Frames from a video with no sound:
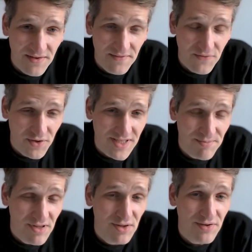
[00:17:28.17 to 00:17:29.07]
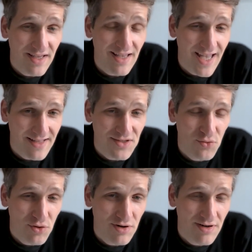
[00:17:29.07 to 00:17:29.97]
for example, looking at
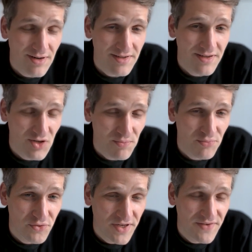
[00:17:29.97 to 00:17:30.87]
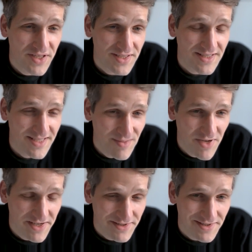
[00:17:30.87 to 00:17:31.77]
your, previous
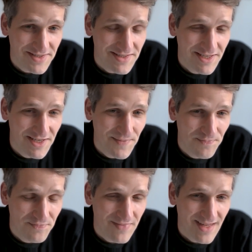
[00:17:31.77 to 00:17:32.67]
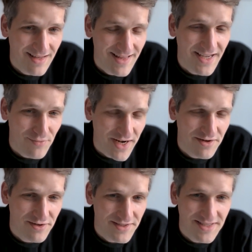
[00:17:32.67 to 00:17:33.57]
emails, like
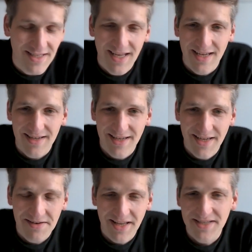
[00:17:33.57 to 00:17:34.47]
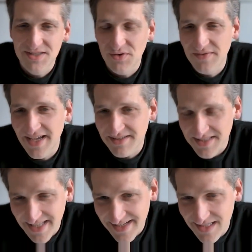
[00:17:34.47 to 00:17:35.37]
records and like sort of like the
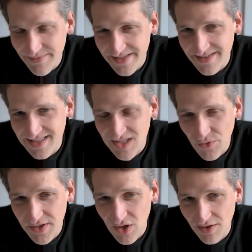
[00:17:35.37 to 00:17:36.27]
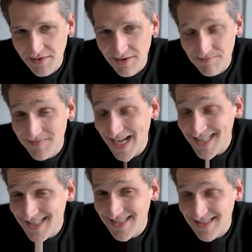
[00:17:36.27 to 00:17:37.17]
sentiment that's going on here,
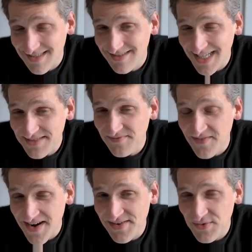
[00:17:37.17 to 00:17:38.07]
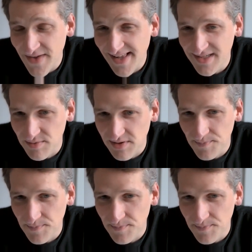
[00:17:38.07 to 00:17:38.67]
that's very valuable.